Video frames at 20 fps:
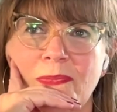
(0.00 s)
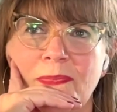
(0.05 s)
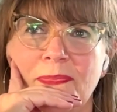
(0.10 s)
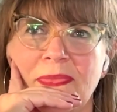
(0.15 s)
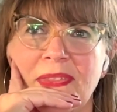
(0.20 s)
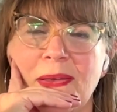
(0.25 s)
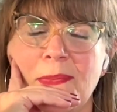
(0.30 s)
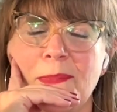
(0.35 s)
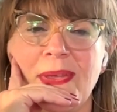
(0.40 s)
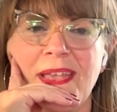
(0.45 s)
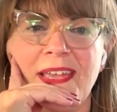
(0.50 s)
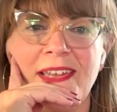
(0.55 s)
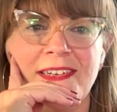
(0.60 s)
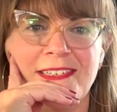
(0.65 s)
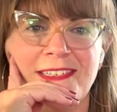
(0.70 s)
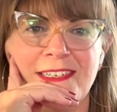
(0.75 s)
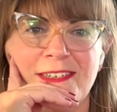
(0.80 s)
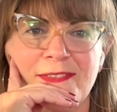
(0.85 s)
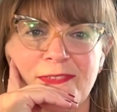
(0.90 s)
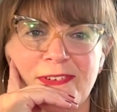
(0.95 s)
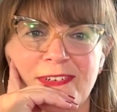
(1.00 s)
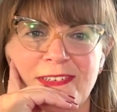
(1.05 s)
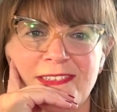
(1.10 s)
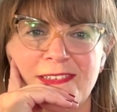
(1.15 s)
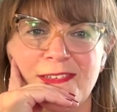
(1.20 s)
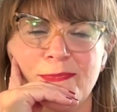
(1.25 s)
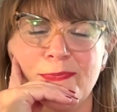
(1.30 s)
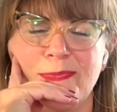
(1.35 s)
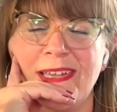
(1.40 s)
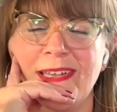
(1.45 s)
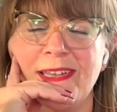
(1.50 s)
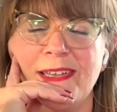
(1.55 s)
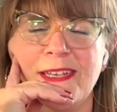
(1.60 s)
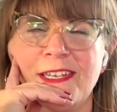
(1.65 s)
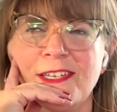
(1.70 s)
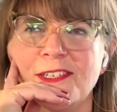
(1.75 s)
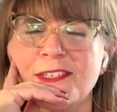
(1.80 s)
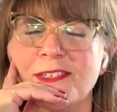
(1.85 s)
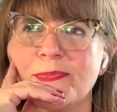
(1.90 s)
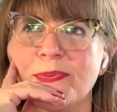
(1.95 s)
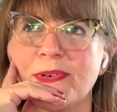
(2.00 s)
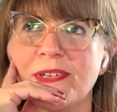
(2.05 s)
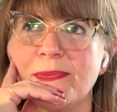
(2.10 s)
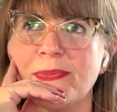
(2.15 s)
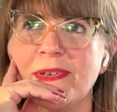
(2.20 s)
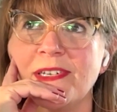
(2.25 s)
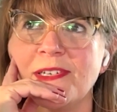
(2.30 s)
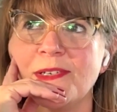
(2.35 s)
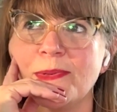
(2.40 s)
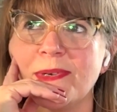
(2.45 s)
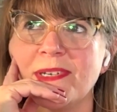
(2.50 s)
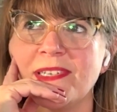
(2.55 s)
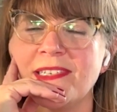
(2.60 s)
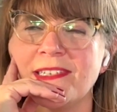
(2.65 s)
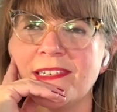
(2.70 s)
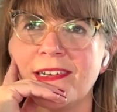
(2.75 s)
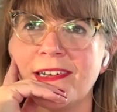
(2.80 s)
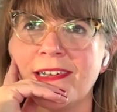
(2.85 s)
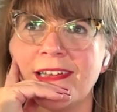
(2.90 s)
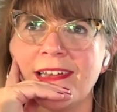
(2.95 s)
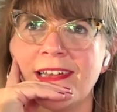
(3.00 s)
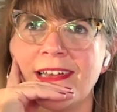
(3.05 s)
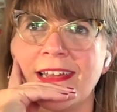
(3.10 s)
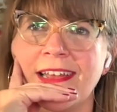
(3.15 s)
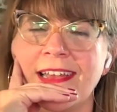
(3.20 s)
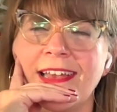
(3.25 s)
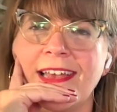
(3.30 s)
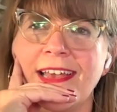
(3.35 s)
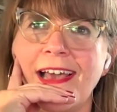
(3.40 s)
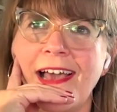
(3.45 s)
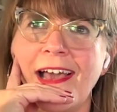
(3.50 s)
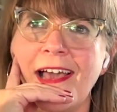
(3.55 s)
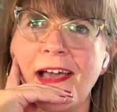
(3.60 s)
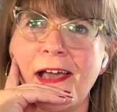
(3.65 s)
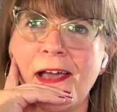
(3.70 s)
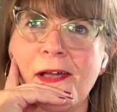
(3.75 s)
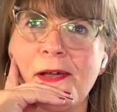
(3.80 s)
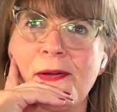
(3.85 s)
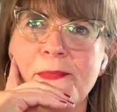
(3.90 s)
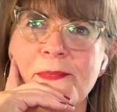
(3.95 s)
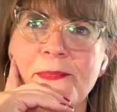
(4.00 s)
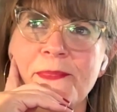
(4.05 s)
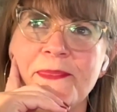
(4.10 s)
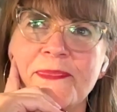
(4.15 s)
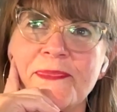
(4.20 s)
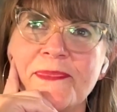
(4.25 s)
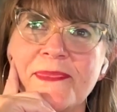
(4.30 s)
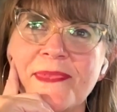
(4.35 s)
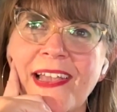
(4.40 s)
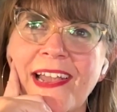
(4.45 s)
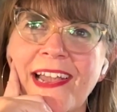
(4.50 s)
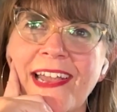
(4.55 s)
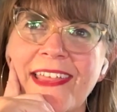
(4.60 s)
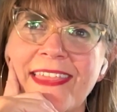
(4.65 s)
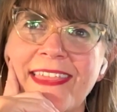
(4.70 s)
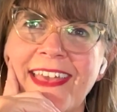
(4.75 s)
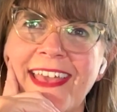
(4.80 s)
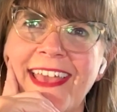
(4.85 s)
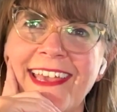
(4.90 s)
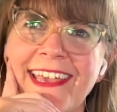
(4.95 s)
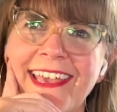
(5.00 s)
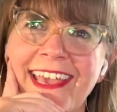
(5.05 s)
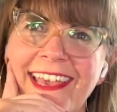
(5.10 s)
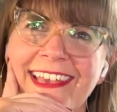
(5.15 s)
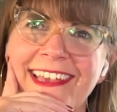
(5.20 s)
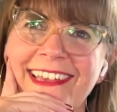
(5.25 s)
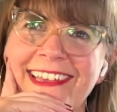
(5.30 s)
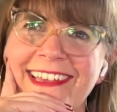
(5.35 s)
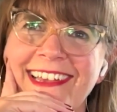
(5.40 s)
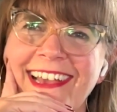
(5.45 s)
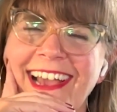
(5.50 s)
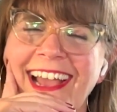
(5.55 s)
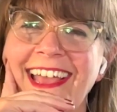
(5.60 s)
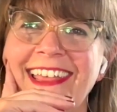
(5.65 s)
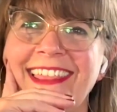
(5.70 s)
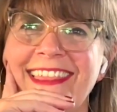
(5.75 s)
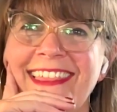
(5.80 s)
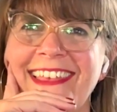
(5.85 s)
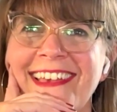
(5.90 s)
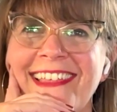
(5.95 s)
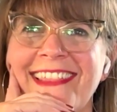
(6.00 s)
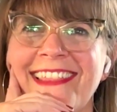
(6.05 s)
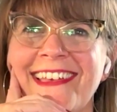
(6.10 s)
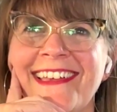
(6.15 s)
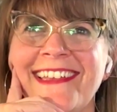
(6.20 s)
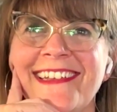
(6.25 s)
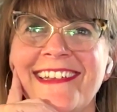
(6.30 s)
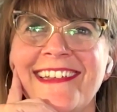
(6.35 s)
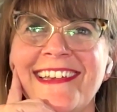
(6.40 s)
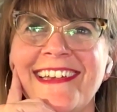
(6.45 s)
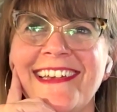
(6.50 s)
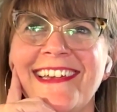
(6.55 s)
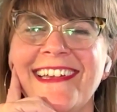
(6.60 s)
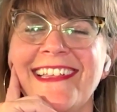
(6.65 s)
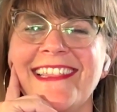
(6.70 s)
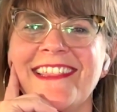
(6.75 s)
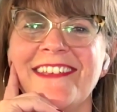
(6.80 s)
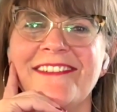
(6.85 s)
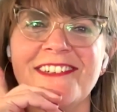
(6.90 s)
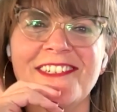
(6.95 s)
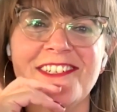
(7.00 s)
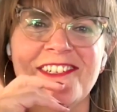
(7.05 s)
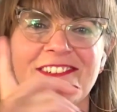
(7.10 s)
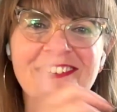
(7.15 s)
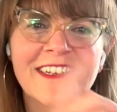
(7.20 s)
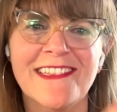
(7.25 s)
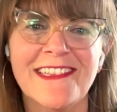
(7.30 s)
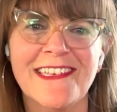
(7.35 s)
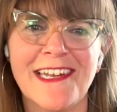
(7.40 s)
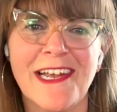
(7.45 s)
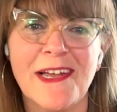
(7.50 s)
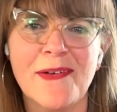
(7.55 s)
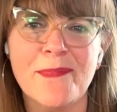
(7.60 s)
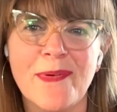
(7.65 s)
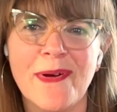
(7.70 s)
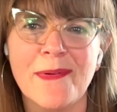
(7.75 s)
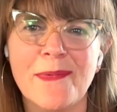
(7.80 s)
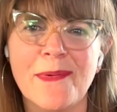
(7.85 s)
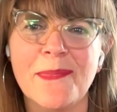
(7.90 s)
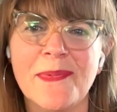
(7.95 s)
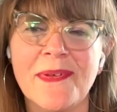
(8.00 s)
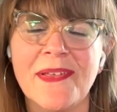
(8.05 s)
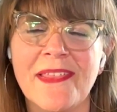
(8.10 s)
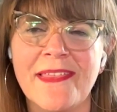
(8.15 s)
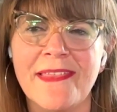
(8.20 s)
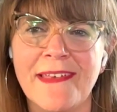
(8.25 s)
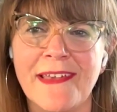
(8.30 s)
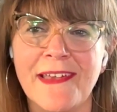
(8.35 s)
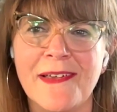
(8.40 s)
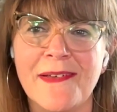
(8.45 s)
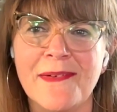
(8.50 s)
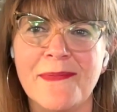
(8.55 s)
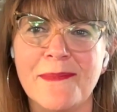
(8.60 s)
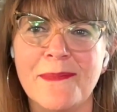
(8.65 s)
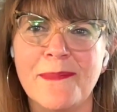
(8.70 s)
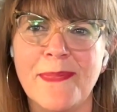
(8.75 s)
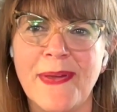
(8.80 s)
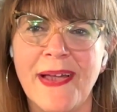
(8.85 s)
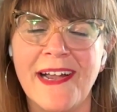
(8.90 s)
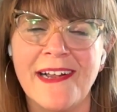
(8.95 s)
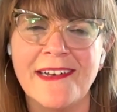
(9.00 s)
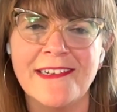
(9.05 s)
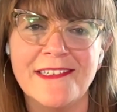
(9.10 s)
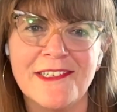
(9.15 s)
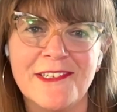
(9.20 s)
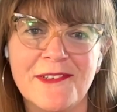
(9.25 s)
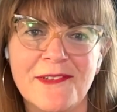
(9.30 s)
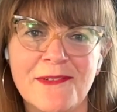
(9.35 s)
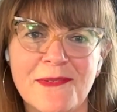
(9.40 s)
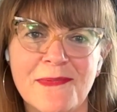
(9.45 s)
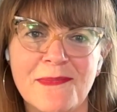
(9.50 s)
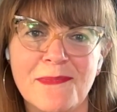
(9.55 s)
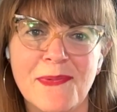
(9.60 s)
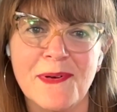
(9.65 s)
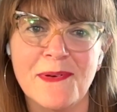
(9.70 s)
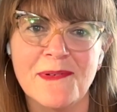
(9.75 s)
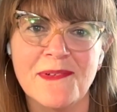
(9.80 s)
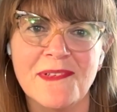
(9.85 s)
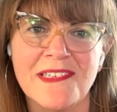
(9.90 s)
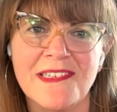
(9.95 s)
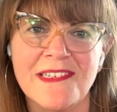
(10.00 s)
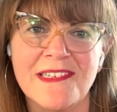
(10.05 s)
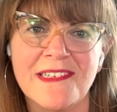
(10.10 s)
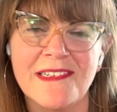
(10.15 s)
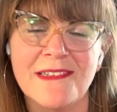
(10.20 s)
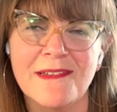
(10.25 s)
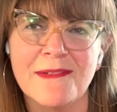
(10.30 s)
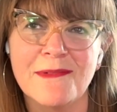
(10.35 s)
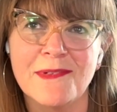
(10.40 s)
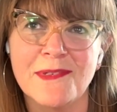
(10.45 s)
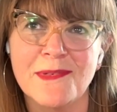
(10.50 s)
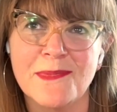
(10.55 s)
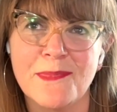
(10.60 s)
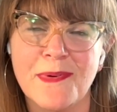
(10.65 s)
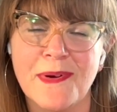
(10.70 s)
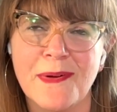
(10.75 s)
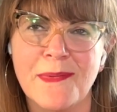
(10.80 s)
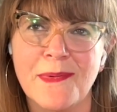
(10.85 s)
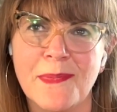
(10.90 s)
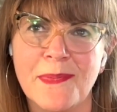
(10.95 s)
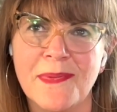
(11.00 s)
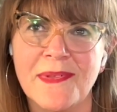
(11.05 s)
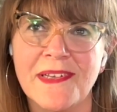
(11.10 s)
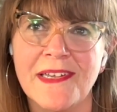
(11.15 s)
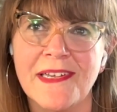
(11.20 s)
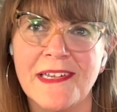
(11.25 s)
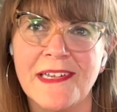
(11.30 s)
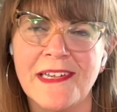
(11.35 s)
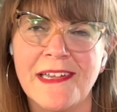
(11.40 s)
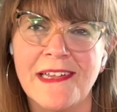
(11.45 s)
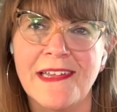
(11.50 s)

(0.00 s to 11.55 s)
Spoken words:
That made a difference. You just put a big twist on it. I think that the retreat that I probably think back to the most was probably